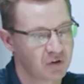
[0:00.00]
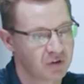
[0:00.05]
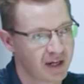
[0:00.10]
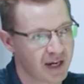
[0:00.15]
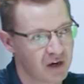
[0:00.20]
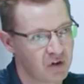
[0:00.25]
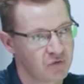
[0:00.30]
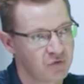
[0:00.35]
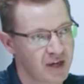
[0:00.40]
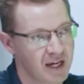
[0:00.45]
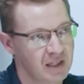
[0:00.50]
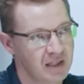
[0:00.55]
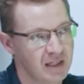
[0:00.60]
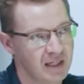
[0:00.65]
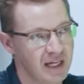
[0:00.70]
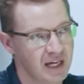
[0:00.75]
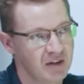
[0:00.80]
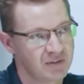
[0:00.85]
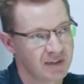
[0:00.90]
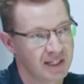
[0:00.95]
are kind of
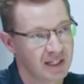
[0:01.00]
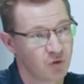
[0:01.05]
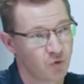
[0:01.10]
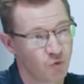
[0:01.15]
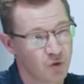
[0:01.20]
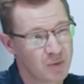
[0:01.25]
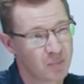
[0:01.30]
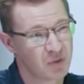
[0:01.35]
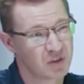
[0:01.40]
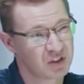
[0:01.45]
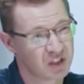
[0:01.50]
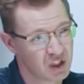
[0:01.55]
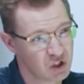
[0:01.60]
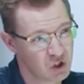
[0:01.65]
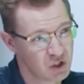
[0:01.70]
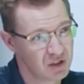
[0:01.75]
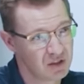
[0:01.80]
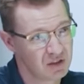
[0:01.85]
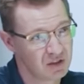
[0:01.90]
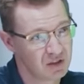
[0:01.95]
failing if they can
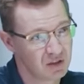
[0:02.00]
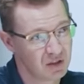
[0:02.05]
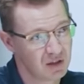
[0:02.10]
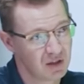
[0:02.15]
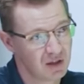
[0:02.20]
reposition,